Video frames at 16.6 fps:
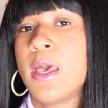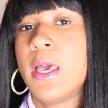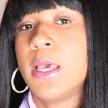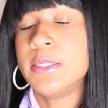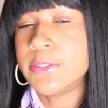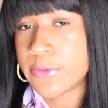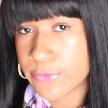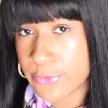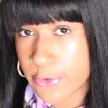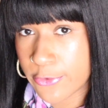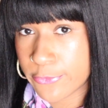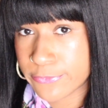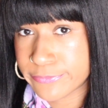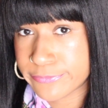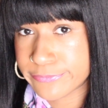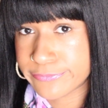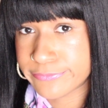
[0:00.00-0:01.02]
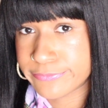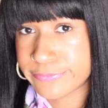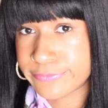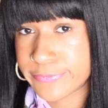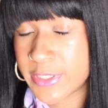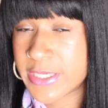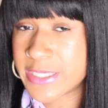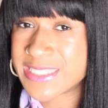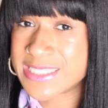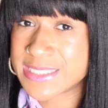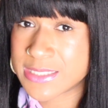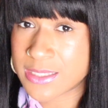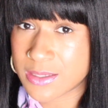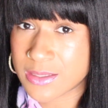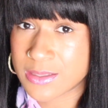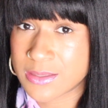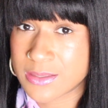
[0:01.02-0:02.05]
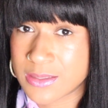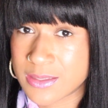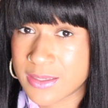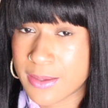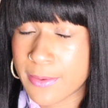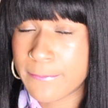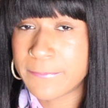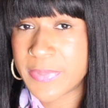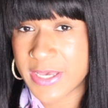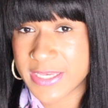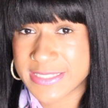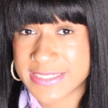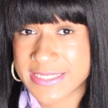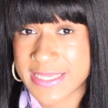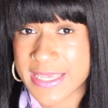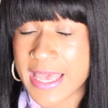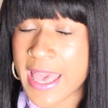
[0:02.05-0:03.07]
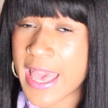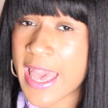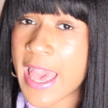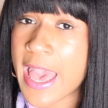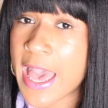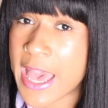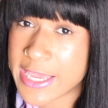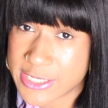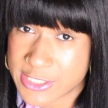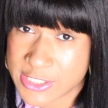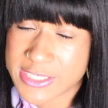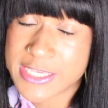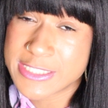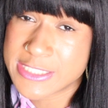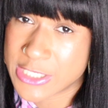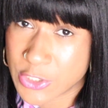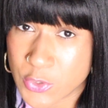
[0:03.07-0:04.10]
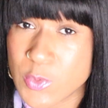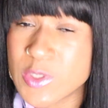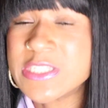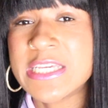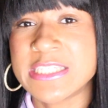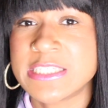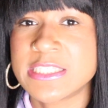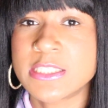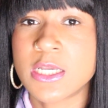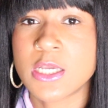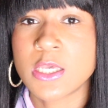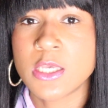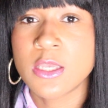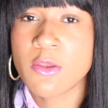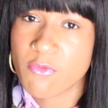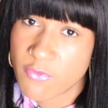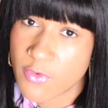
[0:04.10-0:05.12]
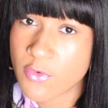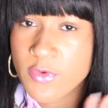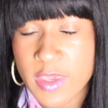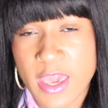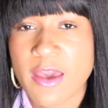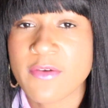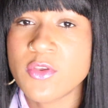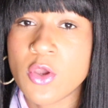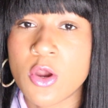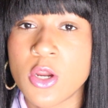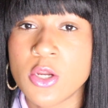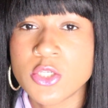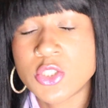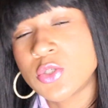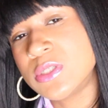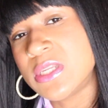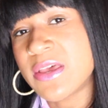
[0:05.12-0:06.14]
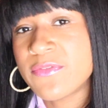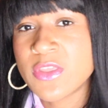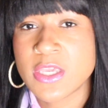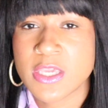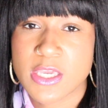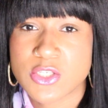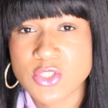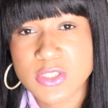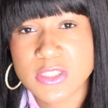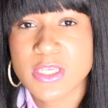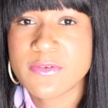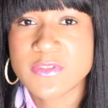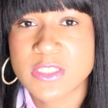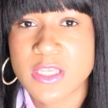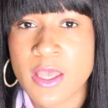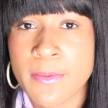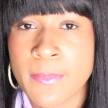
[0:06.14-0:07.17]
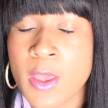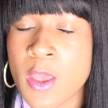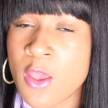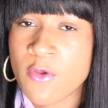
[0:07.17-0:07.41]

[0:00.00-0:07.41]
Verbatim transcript: I don't know because it suck. But I can tell you what doesn't suck. Velvet Caviar. So definitely get yourself some.